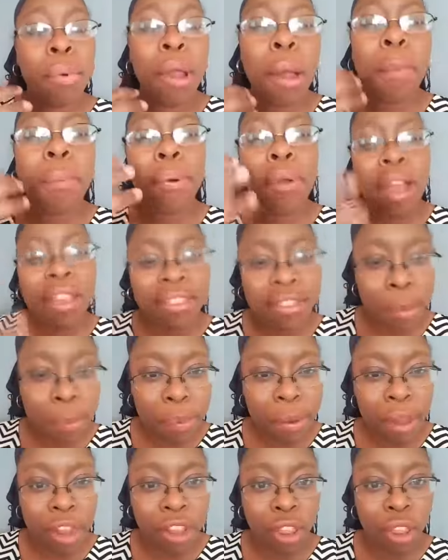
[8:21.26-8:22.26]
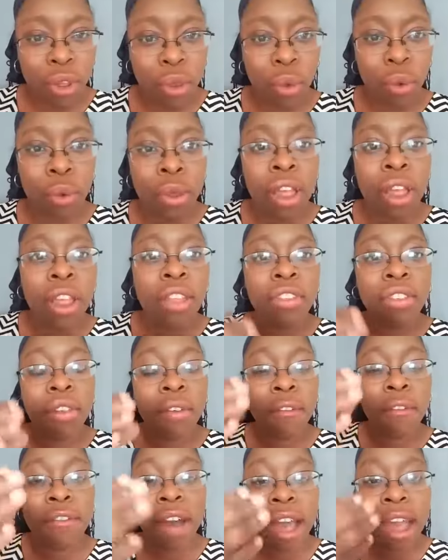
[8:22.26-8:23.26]
uh, press upon you
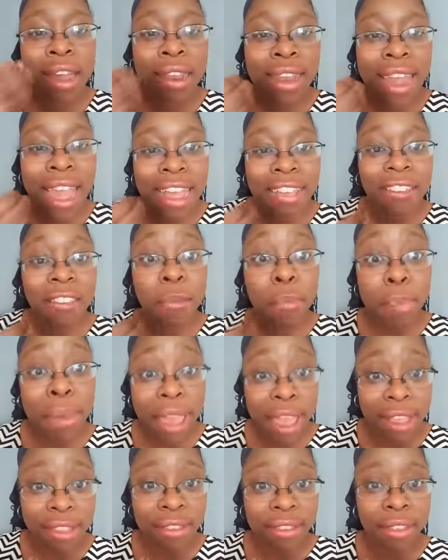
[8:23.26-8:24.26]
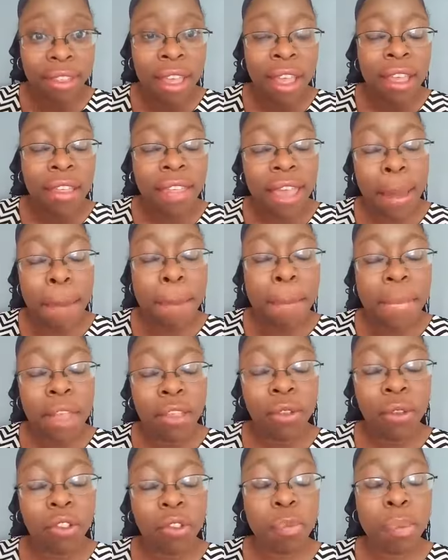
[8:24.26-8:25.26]
to find that space, that
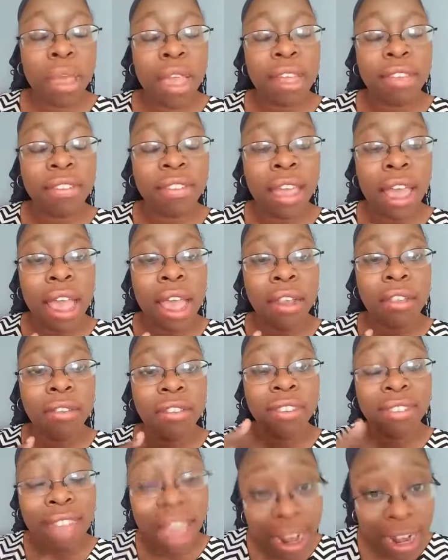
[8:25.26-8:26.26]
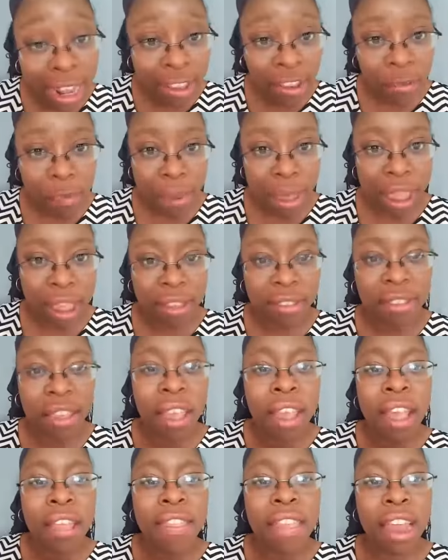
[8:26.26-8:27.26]
mental space, that silent space
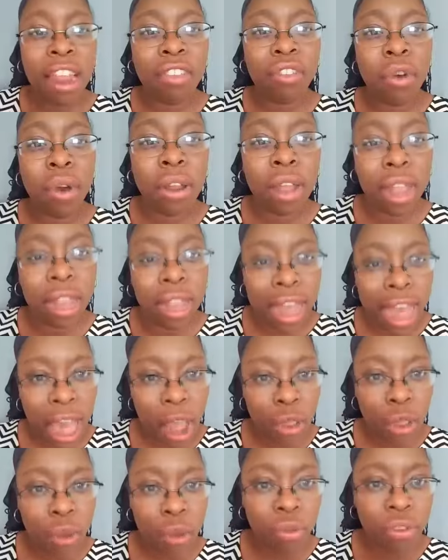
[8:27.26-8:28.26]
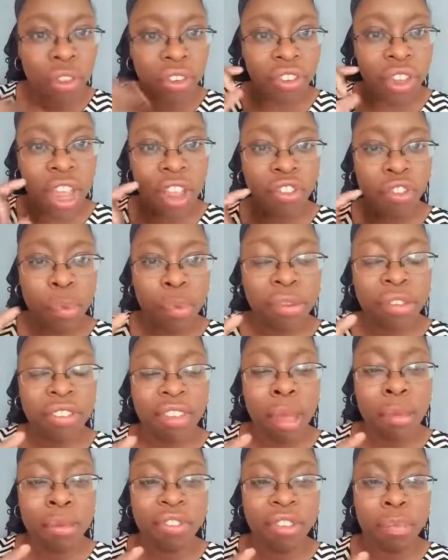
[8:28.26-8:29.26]
that is going to allow you to change your
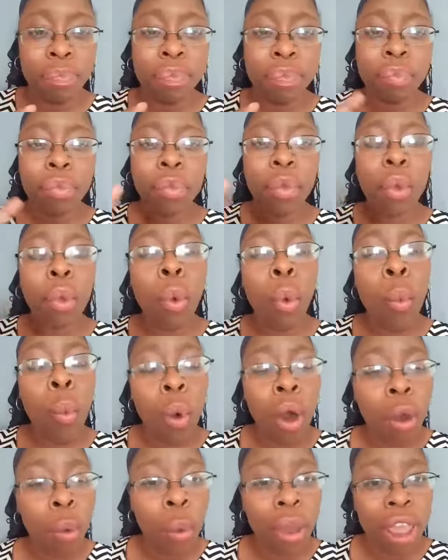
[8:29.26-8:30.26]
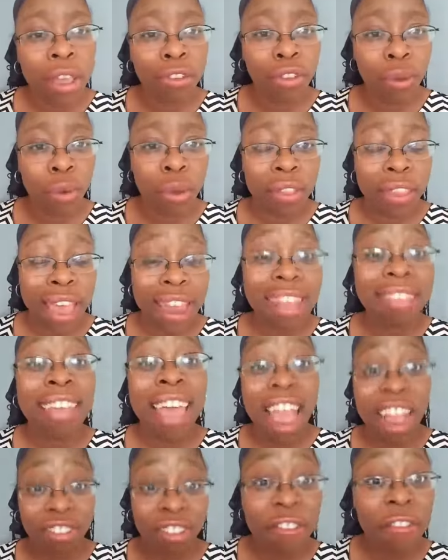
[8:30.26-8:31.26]
perception. One way of doing that is
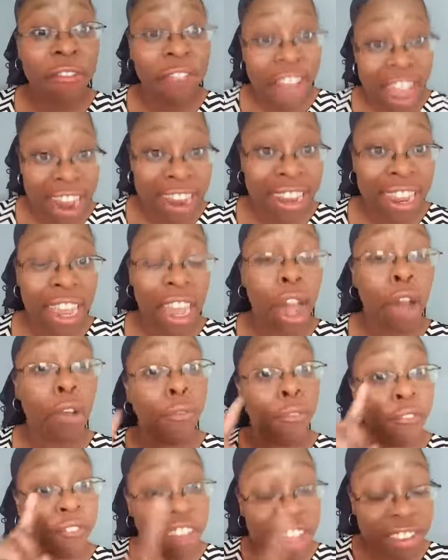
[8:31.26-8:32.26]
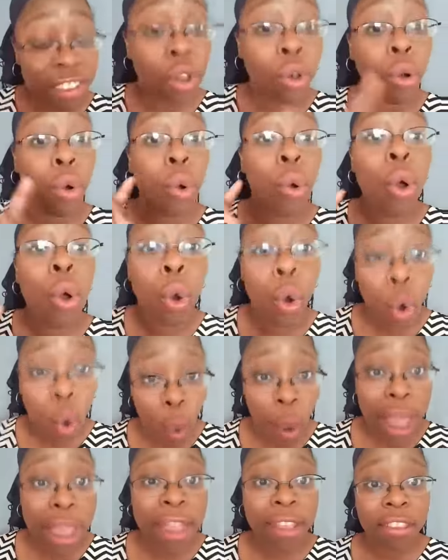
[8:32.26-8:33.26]
actually finding a physical
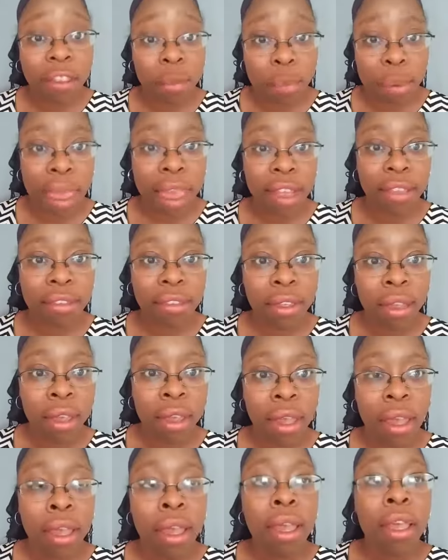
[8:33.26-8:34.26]
quiet space.